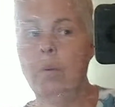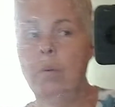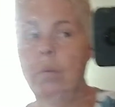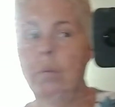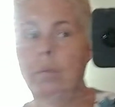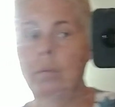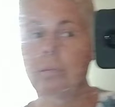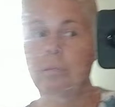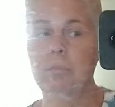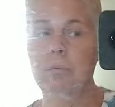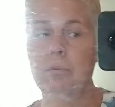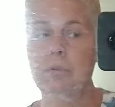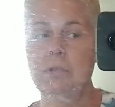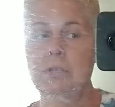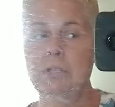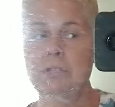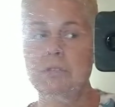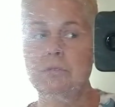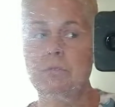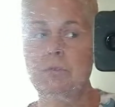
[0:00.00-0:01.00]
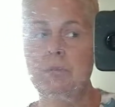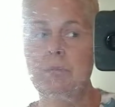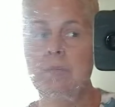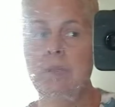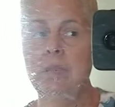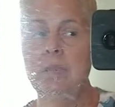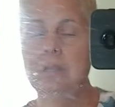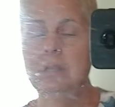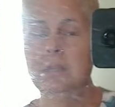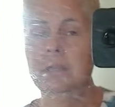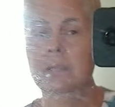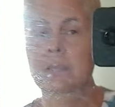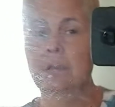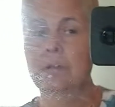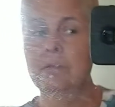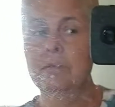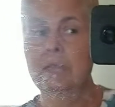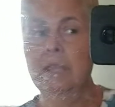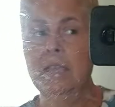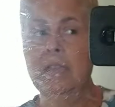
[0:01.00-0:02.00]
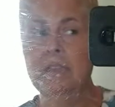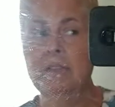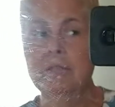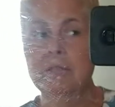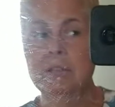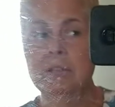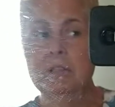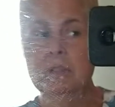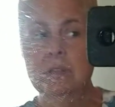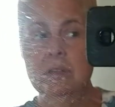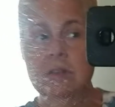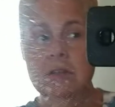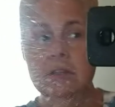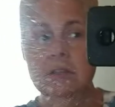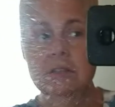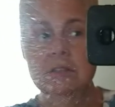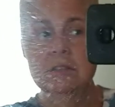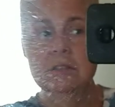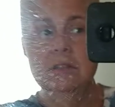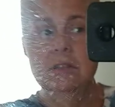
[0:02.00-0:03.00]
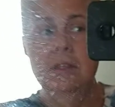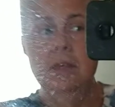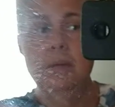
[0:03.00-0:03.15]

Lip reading: horrible in this room. And don't even look. You see